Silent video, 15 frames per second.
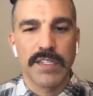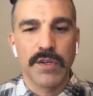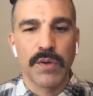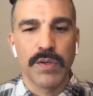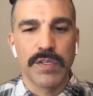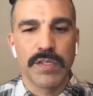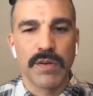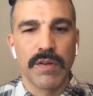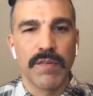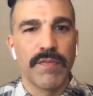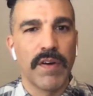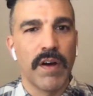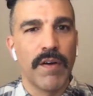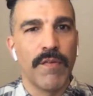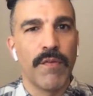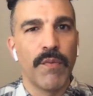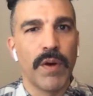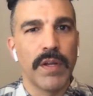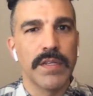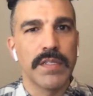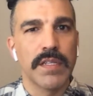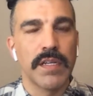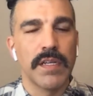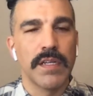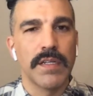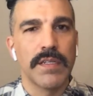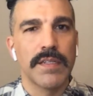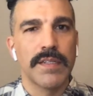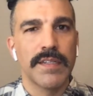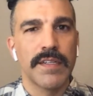is going to involve what do